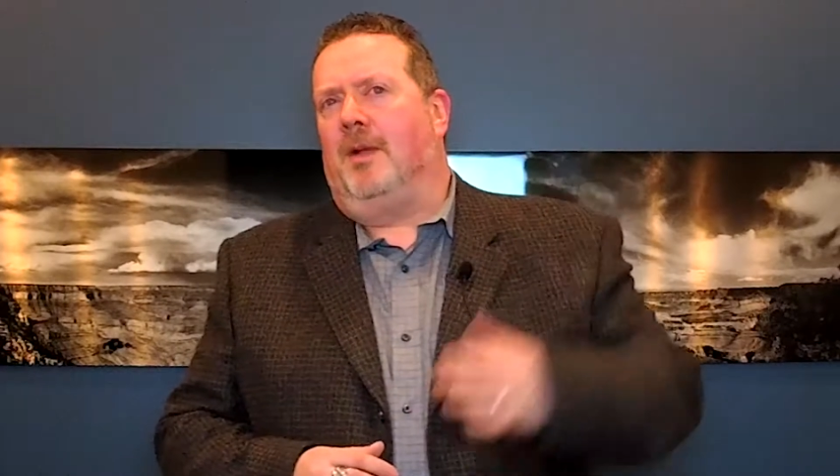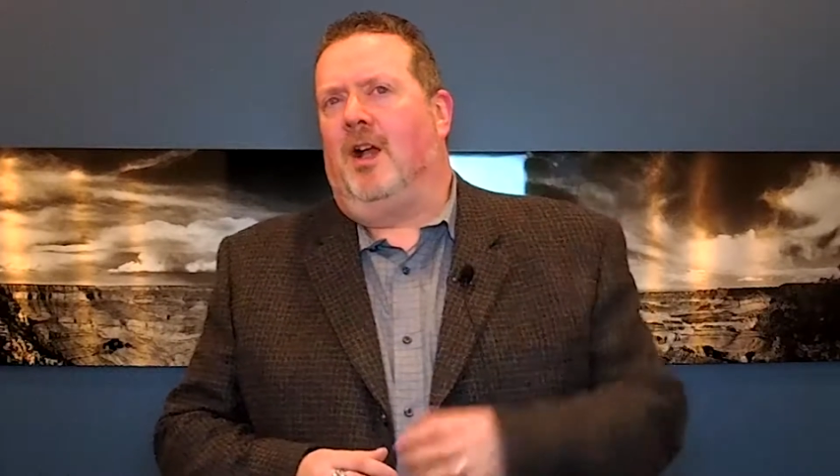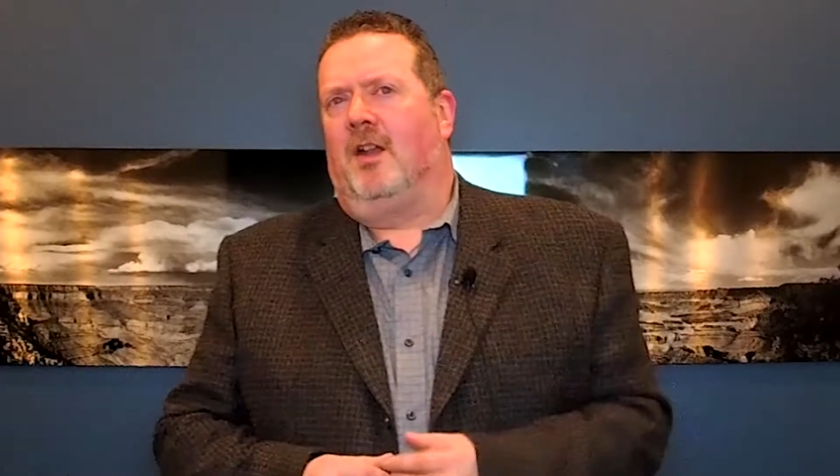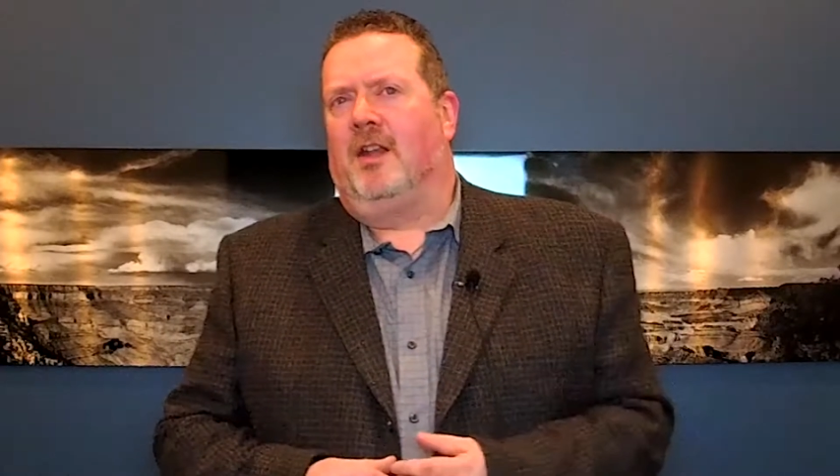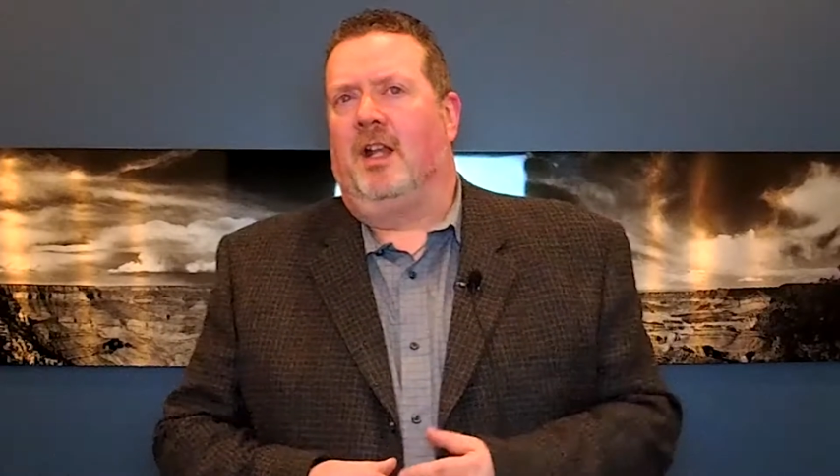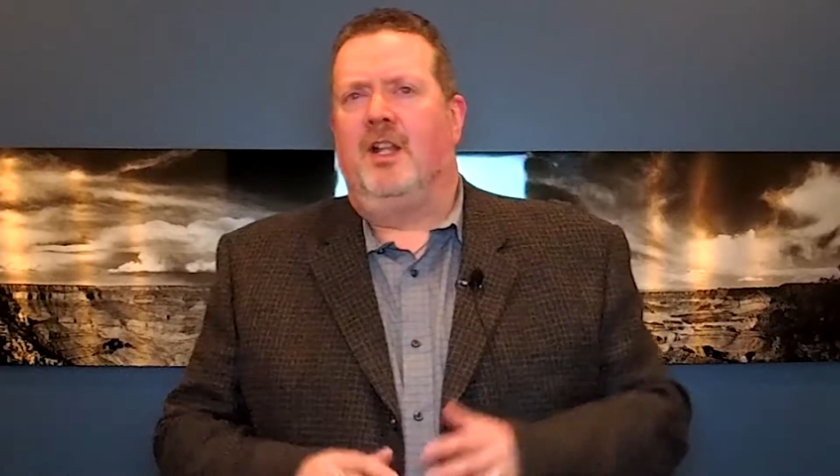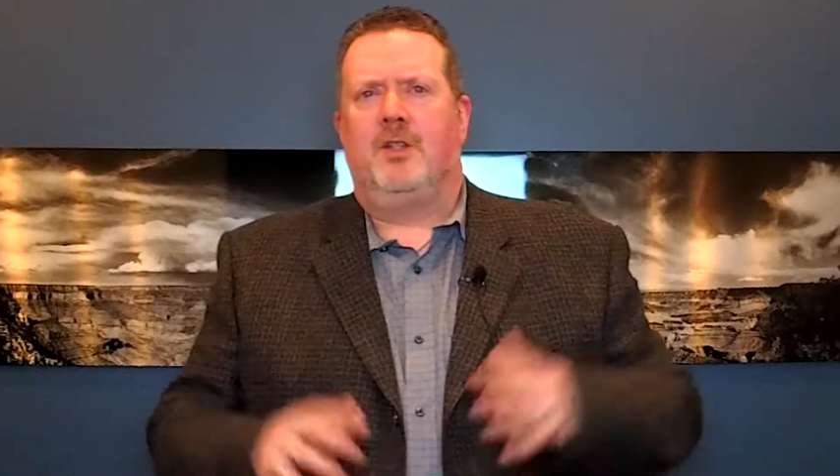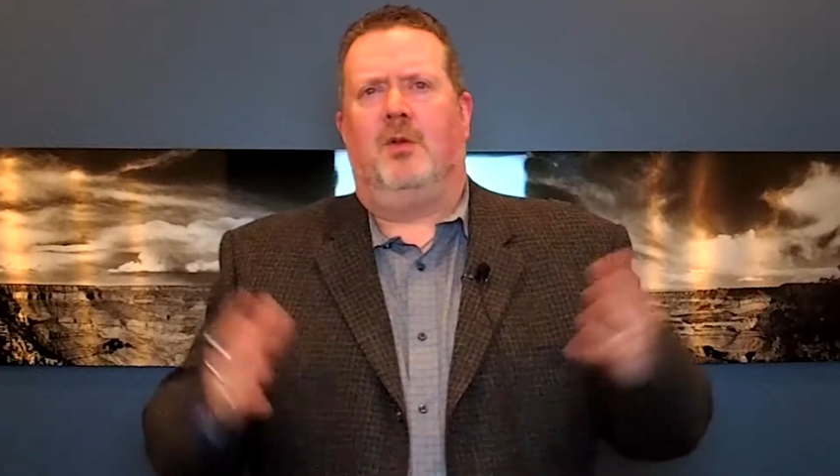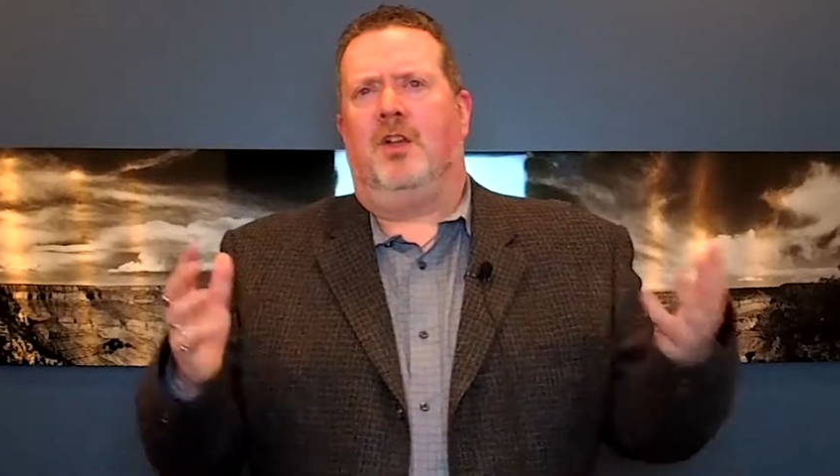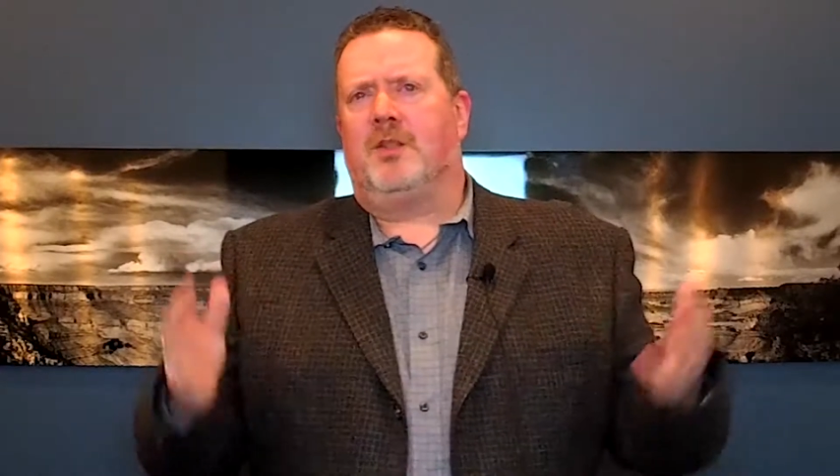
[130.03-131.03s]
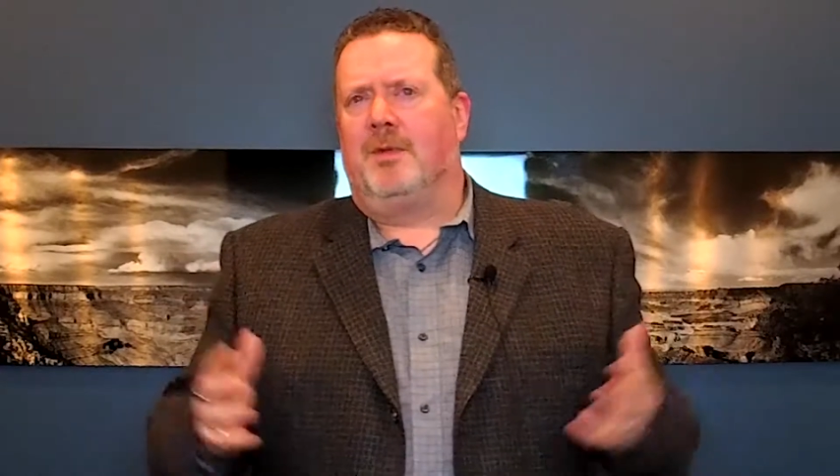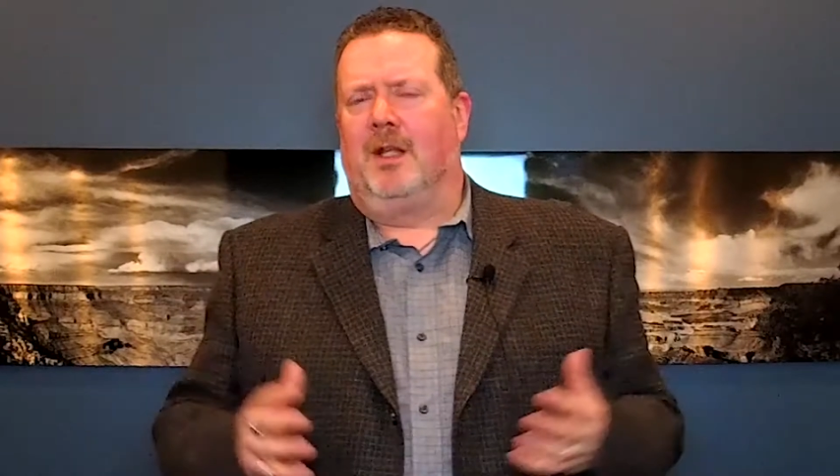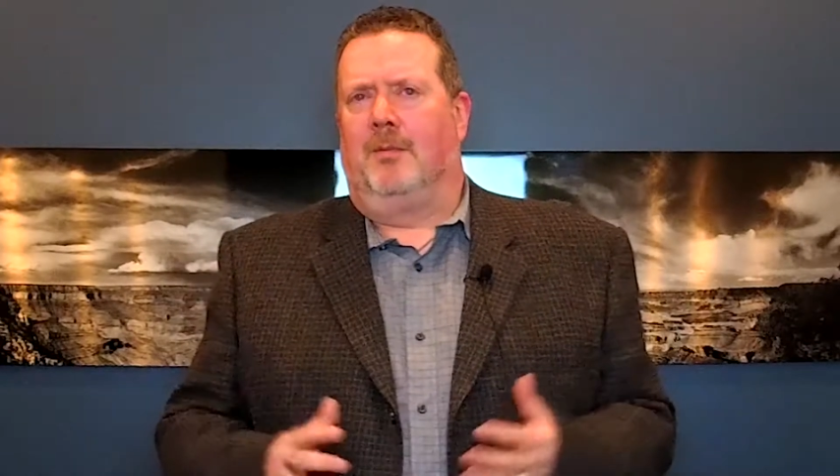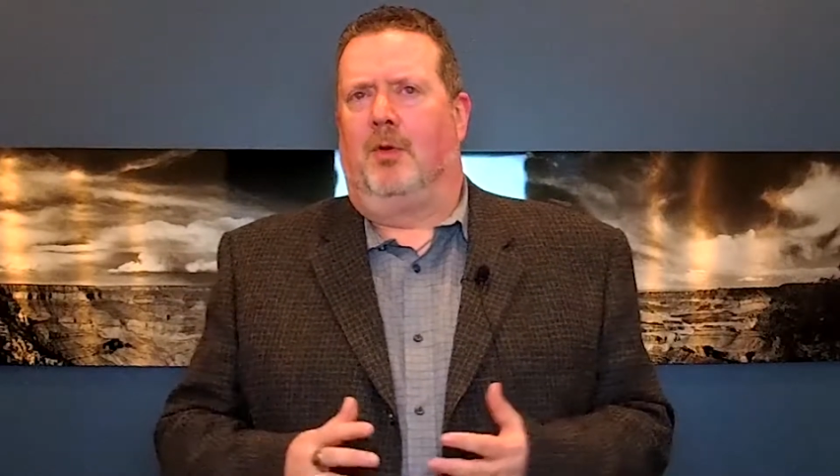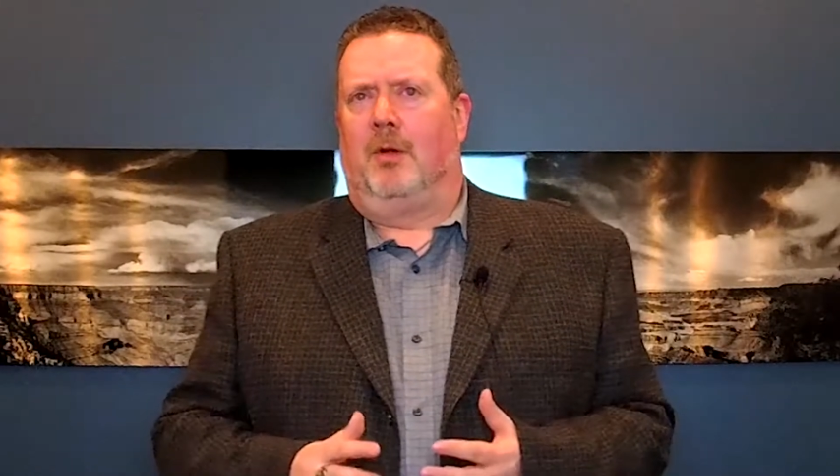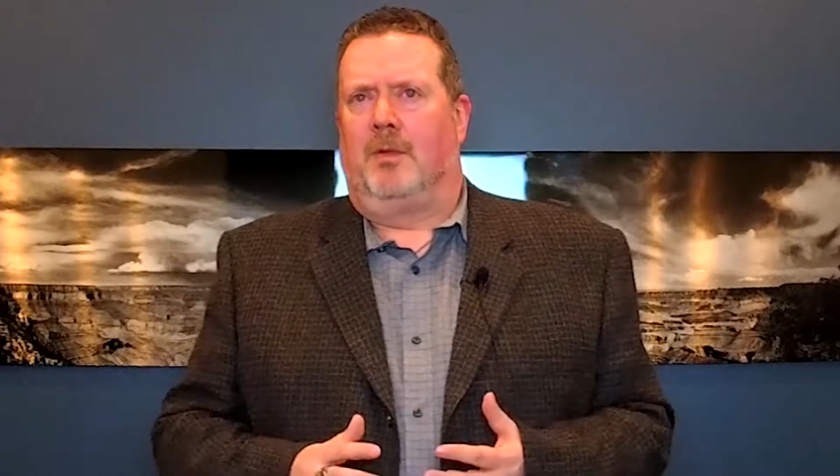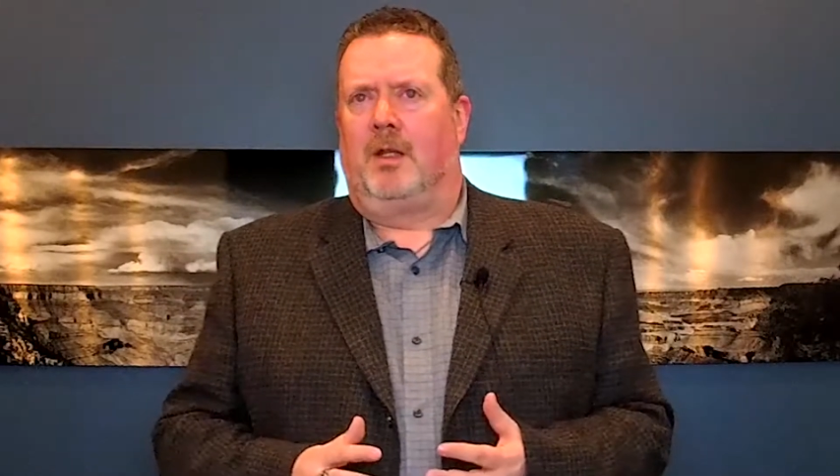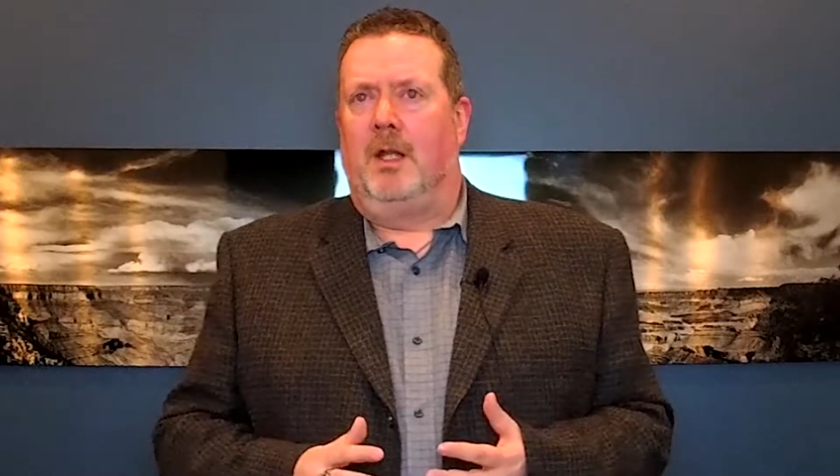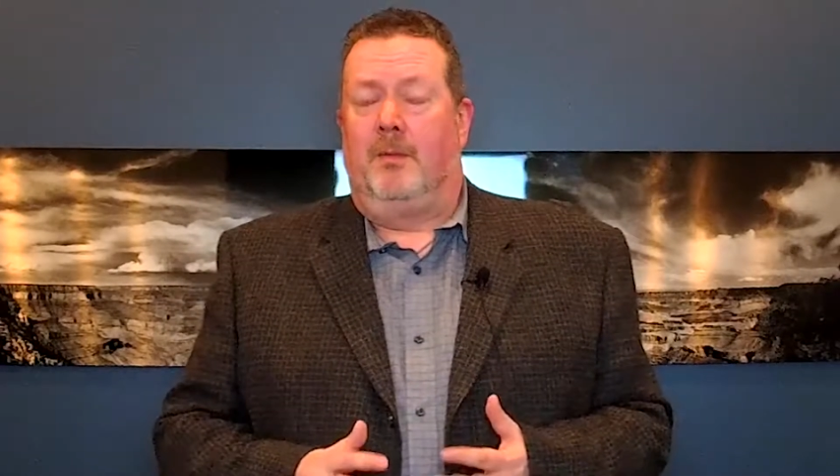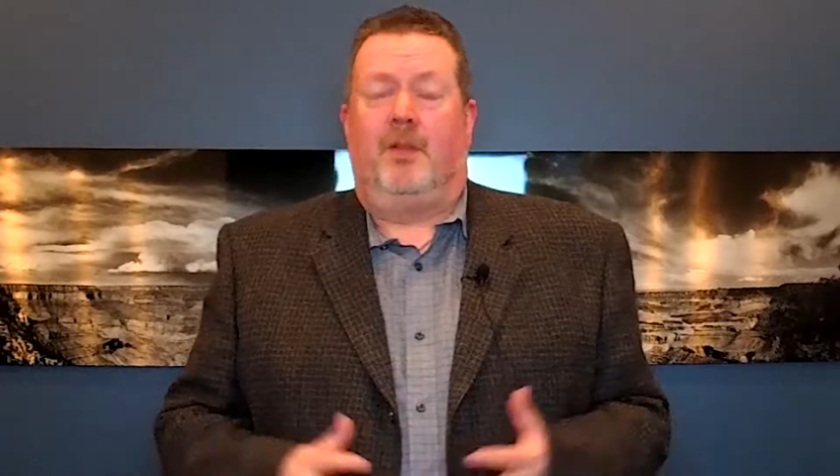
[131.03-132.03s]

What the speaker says: partner to a hospital appointment